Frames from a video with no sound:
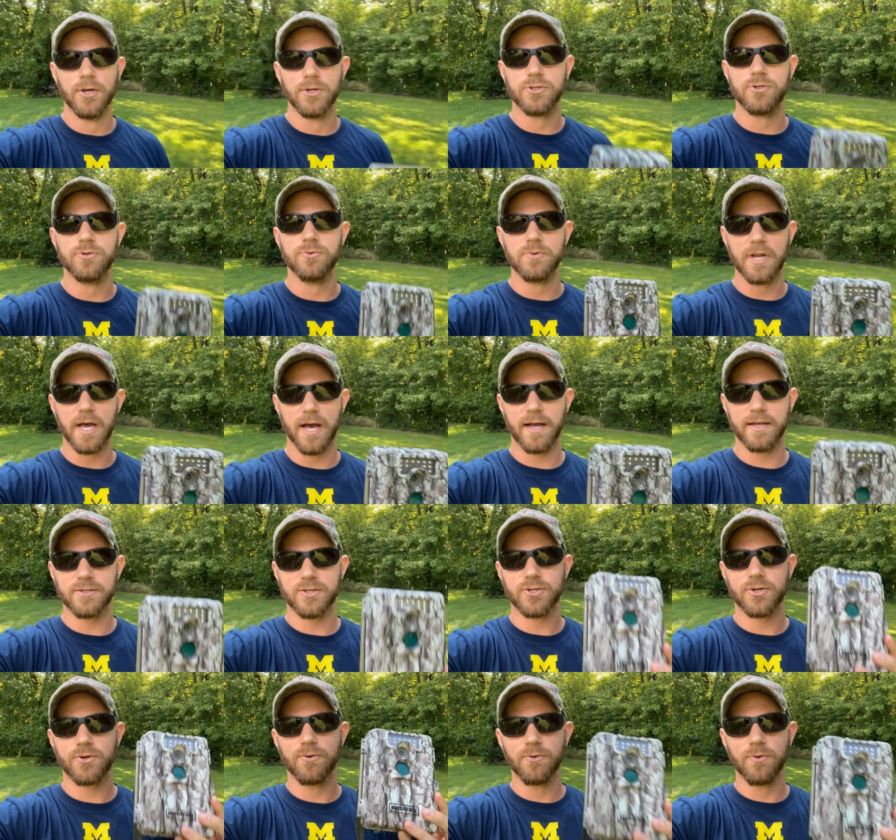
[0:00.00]
Do not
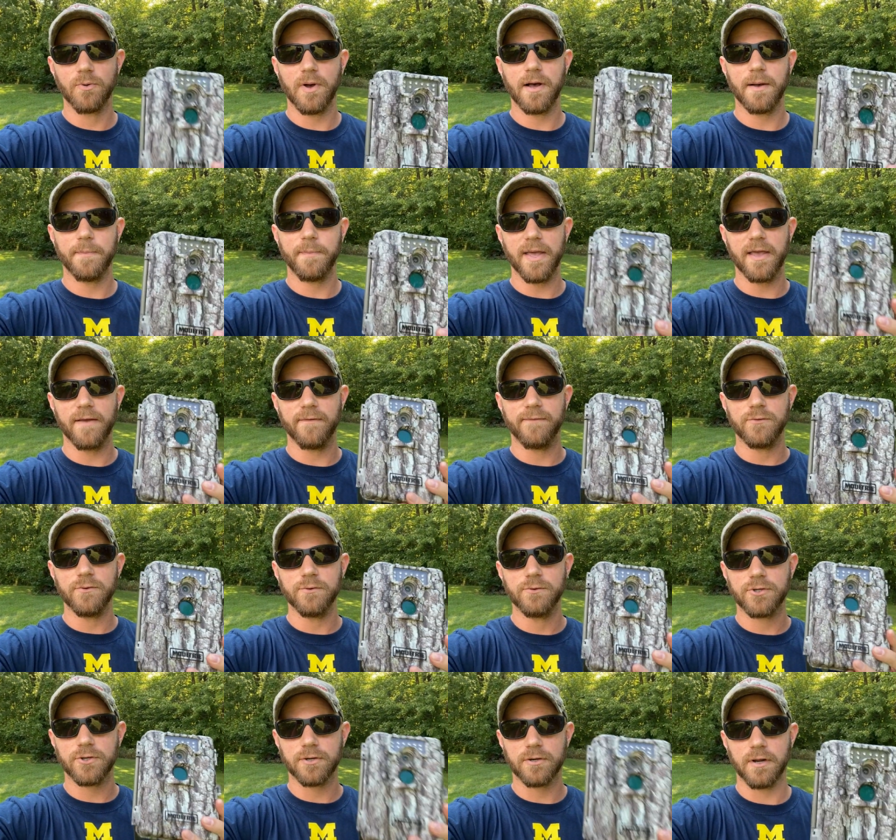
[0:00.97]
screw up a
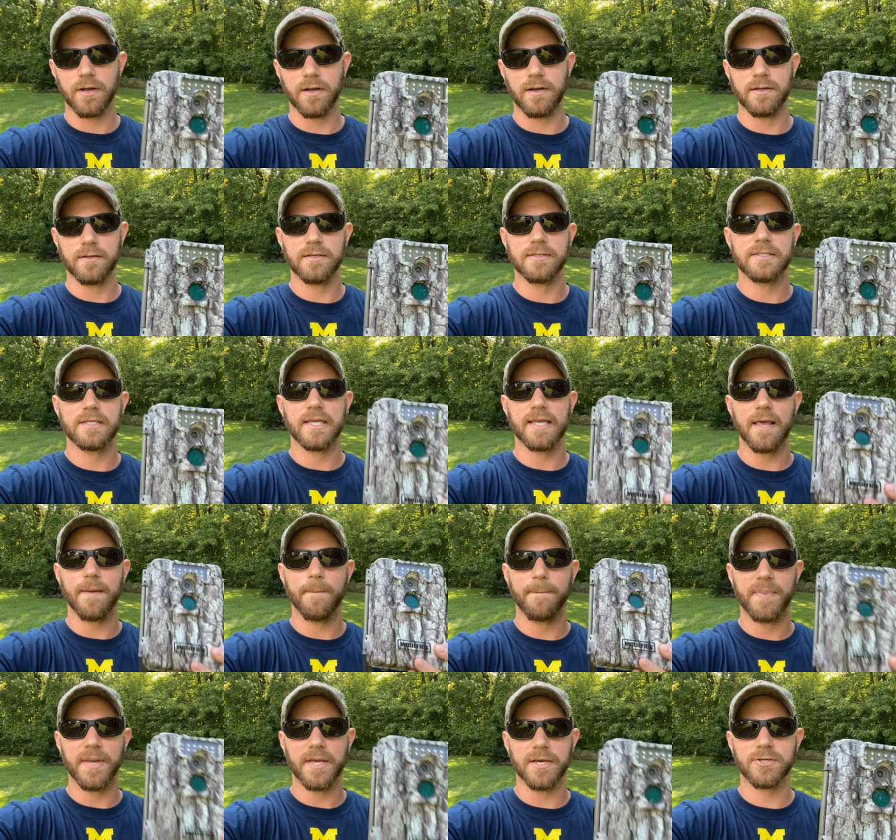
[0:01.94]
future hunt to
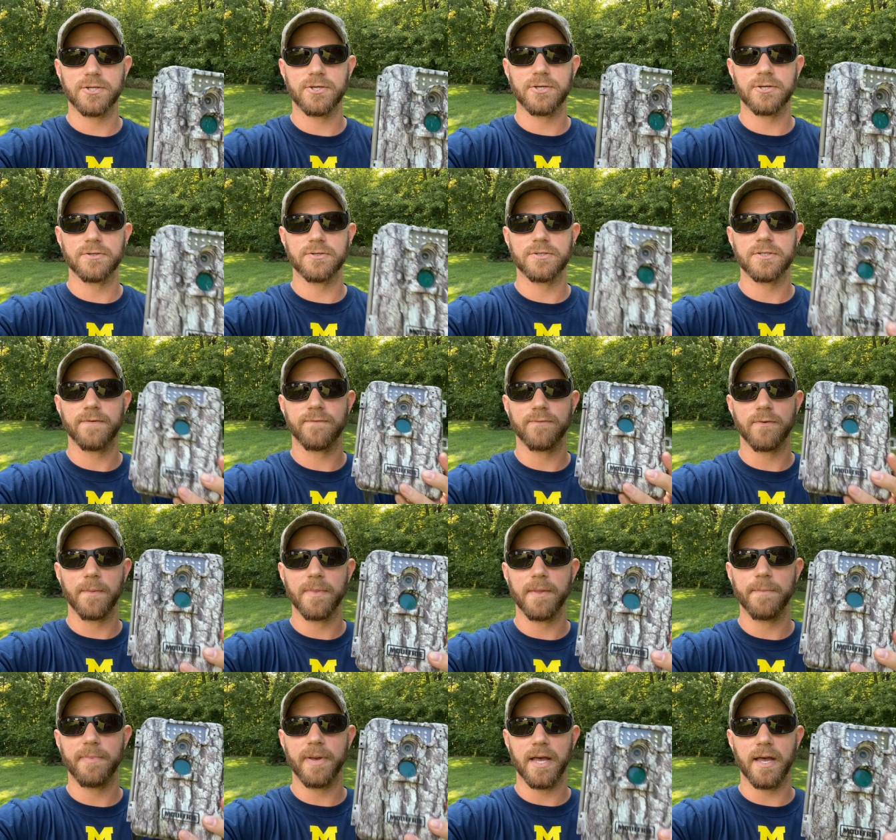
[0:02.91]
get pictures from
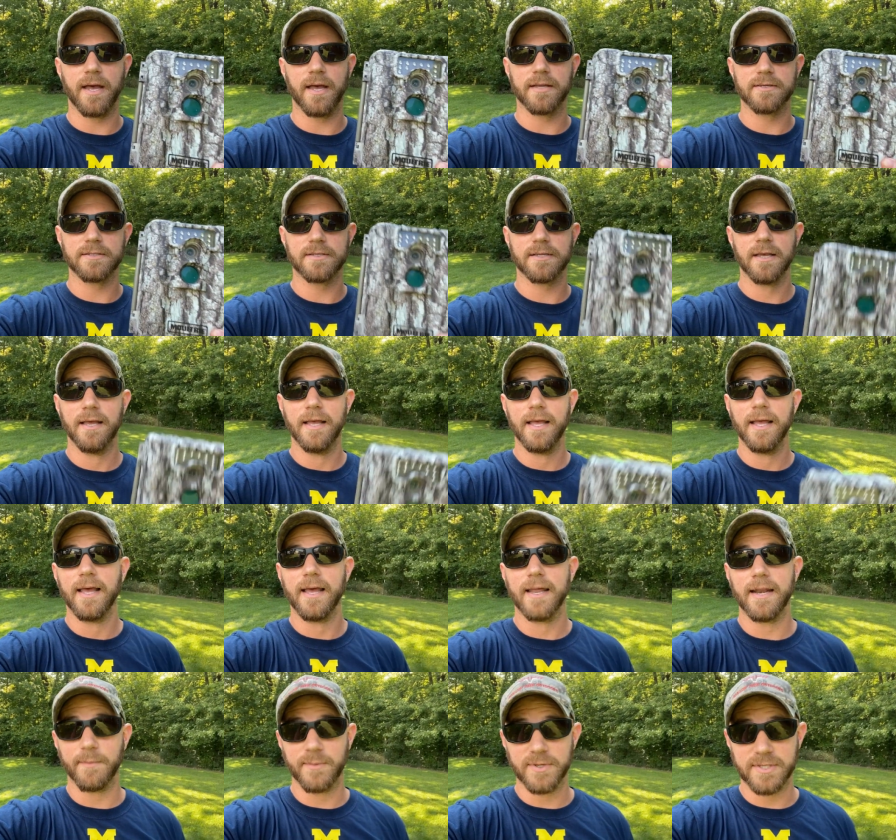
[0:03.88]
the past.
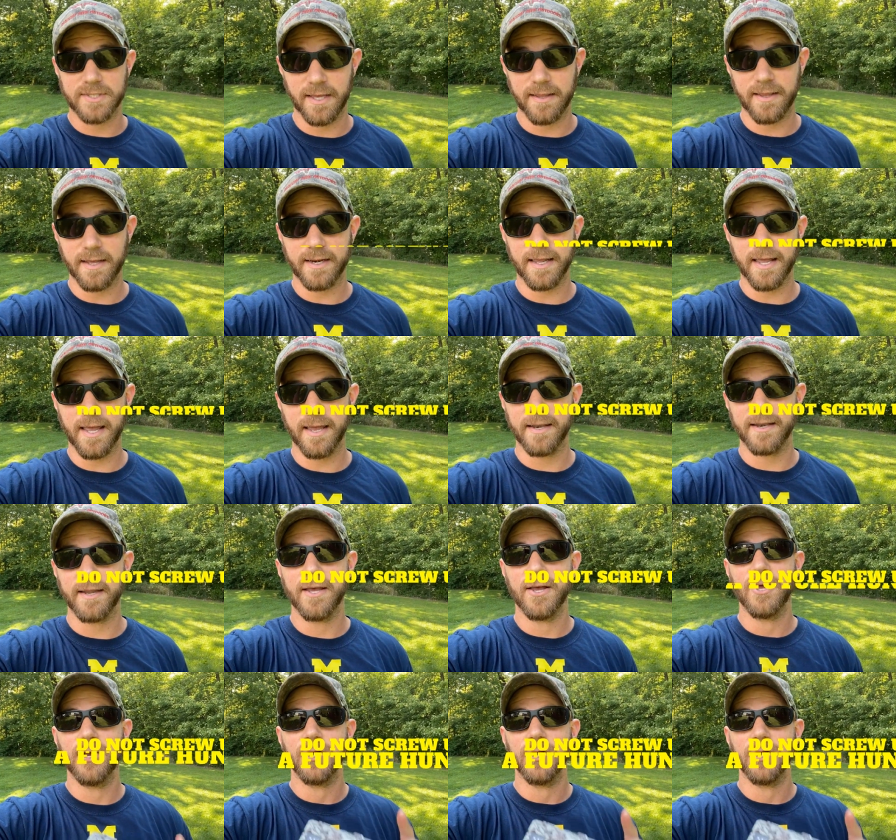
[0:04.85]
I'm gonna say that again.